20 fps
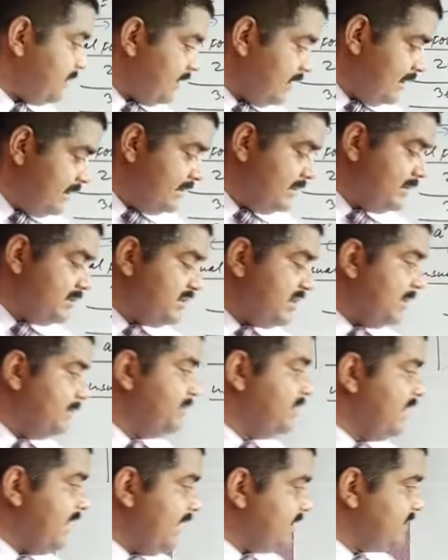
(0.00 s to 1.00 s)
in
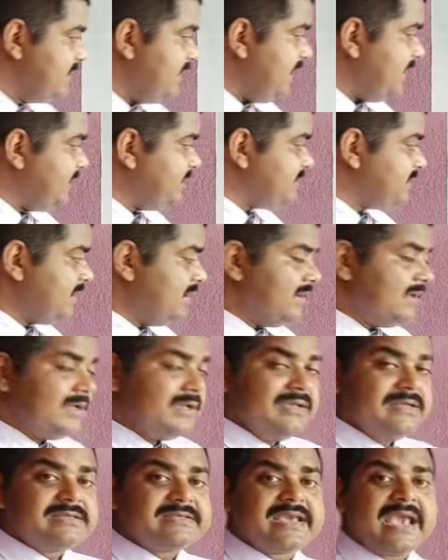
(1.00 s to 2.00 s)
some cases
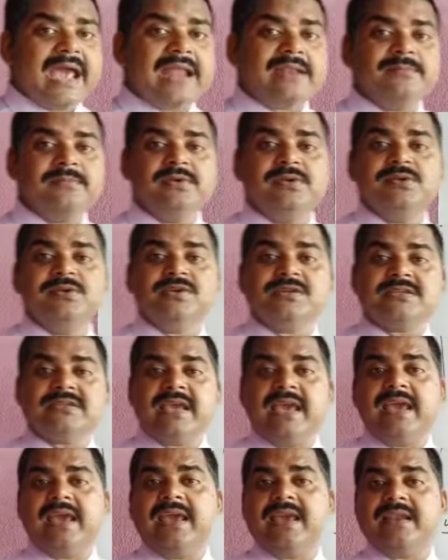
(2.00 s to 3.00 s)
it can be
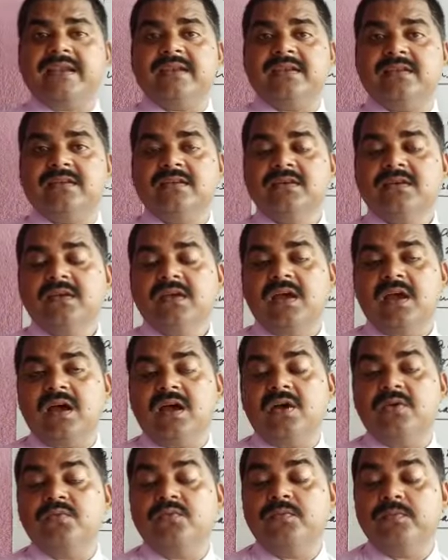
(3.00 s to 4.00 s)
written
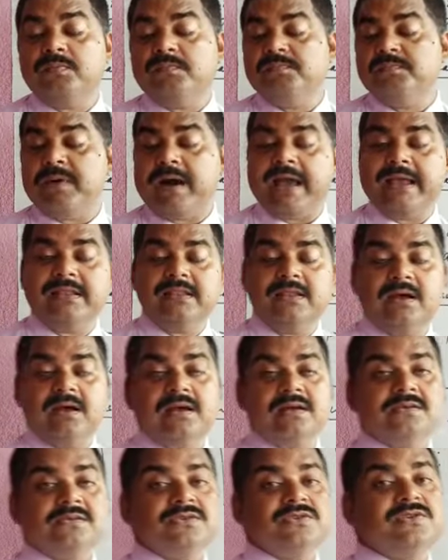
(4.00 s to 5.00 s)
by
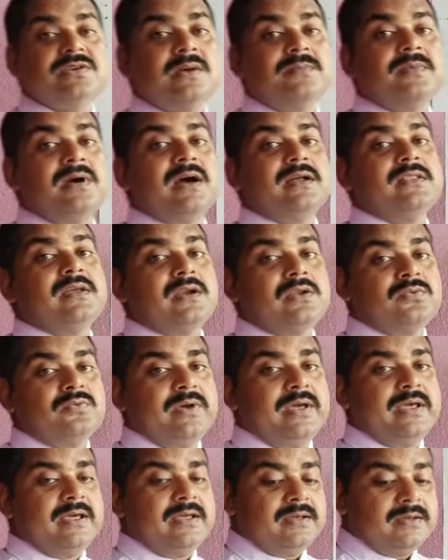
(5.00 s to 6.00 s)
the some other
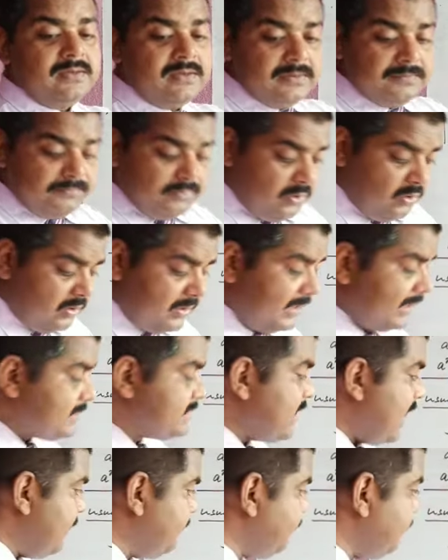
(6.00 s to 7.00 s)
way. For
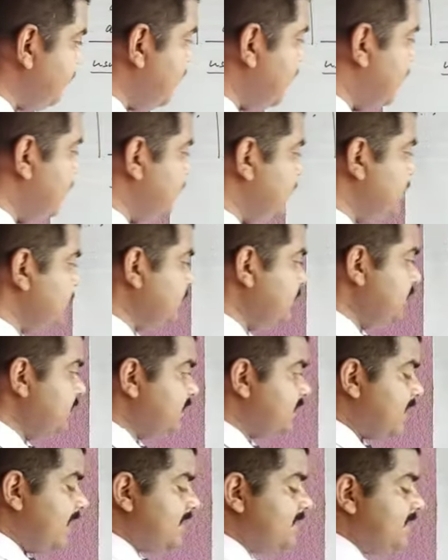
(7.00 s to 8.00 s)
example,
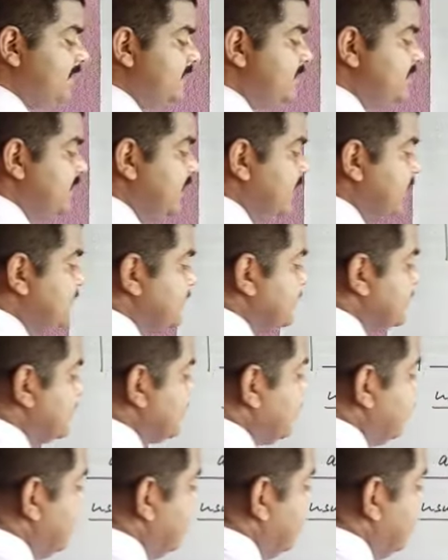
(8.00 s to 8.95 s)
36